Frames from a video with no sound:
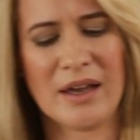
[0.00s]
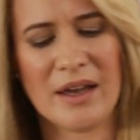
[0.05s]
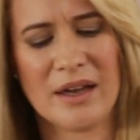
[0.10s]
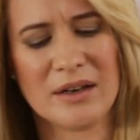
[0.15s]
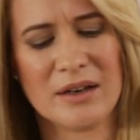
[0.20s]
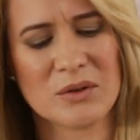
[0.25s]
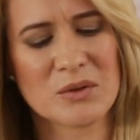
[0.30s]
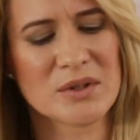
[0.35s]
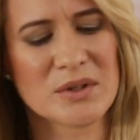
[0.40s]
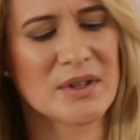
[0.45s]

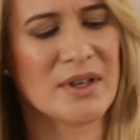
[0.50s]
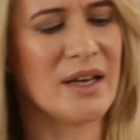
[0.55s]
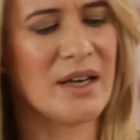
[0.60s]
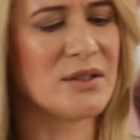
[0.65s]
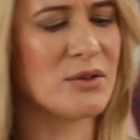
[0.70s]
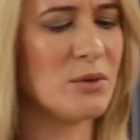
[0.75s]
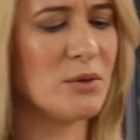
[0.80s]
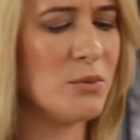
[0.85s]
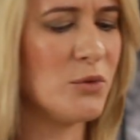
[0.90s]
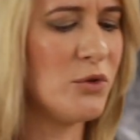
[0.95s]
and it also
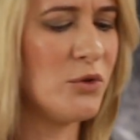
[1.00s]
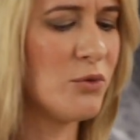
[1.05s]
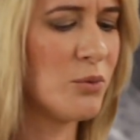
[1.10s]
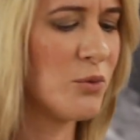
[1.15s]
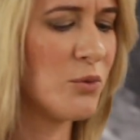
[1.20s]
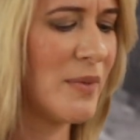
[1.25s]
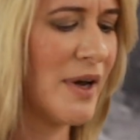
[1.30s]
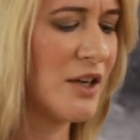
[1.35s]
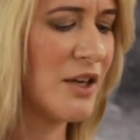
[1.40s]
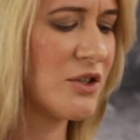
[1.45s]
has a
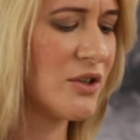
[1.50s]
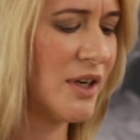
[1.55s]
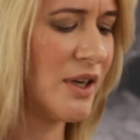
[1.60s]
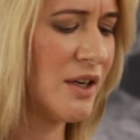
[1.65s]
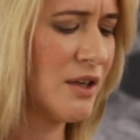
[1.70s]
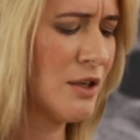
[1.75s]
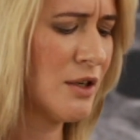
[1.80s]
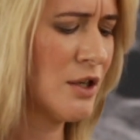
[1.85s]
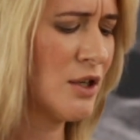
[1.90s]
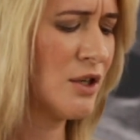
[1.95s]
removable
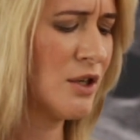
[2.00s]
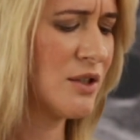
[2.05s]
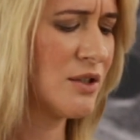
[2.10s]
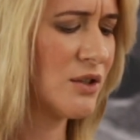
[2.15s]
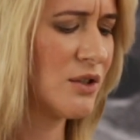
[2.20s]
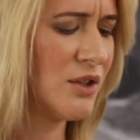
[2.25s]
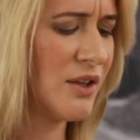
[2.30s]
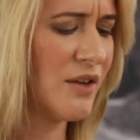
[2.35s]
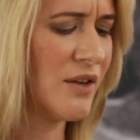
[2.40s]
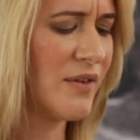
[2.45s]
battery,
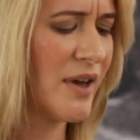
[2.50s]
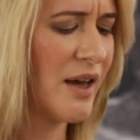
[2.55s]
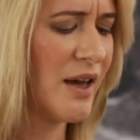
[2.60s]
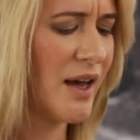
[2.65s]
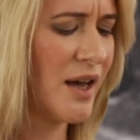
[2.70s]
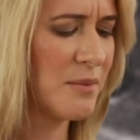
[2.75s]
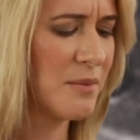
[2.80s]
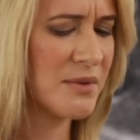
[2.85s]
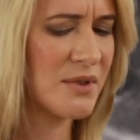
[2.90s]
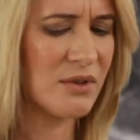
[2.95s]
so you have
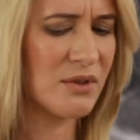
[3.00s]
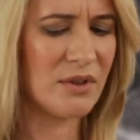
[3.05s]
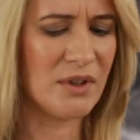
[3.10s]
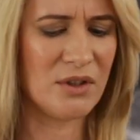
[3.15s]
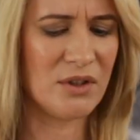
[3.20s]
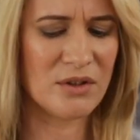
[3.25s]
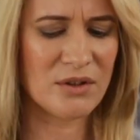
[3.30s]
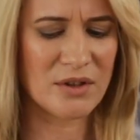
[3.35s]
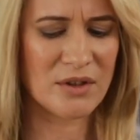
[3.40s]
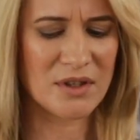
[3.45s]

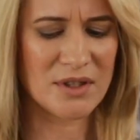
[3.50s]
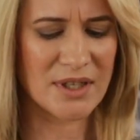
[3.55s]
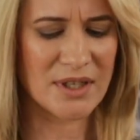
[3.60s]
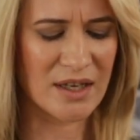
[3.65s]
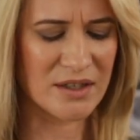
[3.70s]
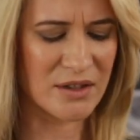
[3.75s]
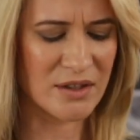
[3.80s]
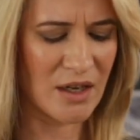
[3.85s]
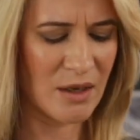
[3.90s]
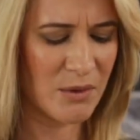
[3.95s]
absolutely no
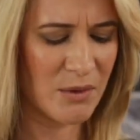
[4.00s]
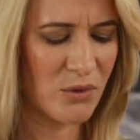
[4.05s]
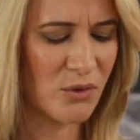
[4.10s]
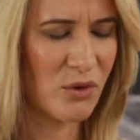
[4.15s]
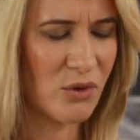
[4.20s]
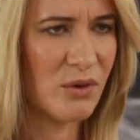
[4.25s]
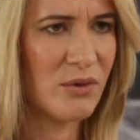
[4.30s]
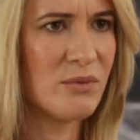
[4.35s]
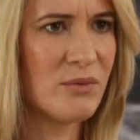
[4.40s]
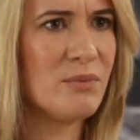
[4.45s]
downtime at
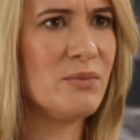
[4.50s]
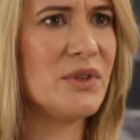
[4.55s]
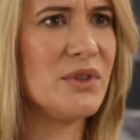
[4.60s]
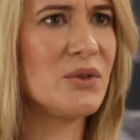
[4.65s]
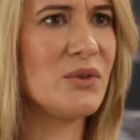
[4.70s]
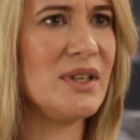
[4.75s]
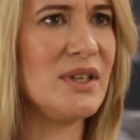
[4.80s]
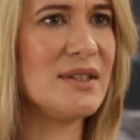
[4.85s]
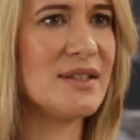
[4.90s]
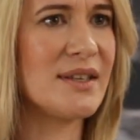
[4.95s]
all
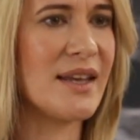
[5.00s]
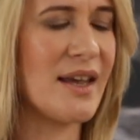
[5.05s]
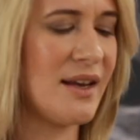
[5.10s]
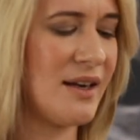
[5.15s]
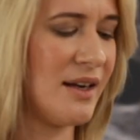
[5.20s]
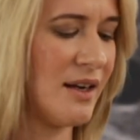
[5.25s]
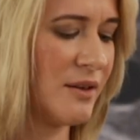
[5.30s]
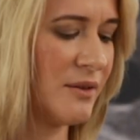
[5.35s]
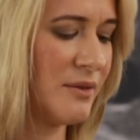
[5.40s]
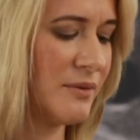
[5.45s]
between
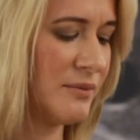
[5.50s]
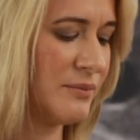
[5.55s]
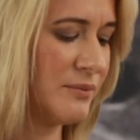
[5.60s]
scanning.